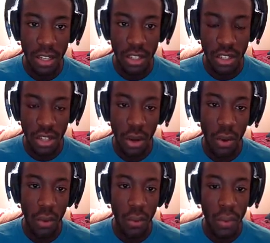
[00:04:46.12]

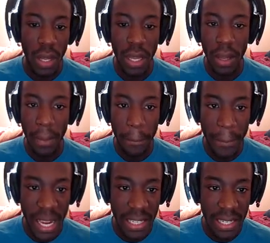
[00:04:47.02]
so
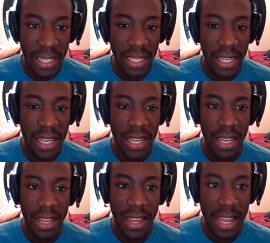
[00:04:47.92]
basically
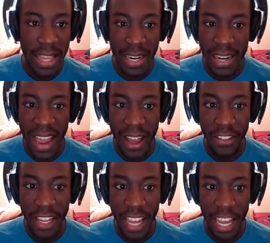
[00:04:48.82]
yeah they didn't have
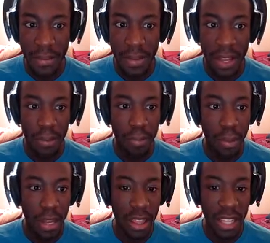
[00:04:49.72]
the game
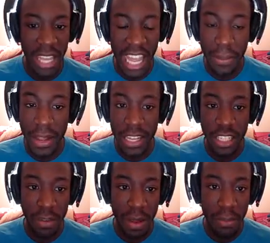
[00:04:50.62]
but the game is
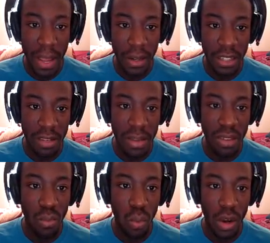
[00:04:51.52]
going to be mailed to
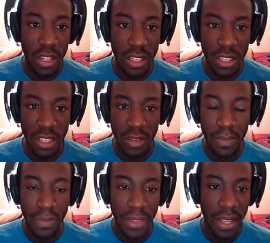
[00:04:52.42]
me once
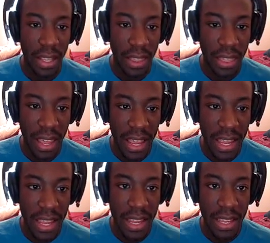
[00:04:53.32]

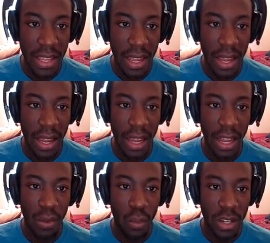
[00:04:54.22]
they
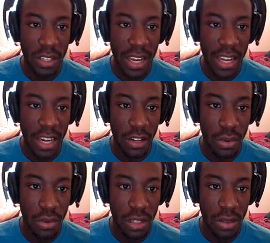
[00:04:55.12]
uh, once they get a
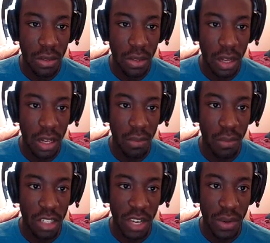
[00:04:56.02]
new uh,
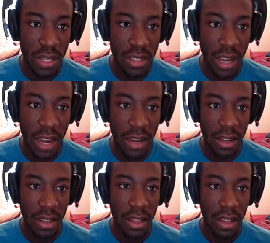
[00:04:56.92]
once they restock
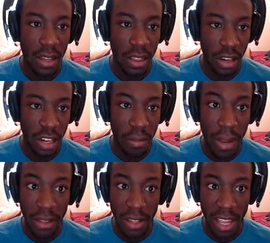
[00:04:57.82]
they're going to
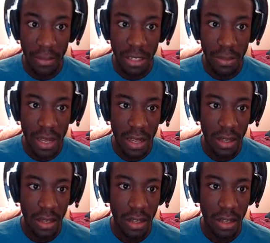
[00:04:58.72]
mail the game to me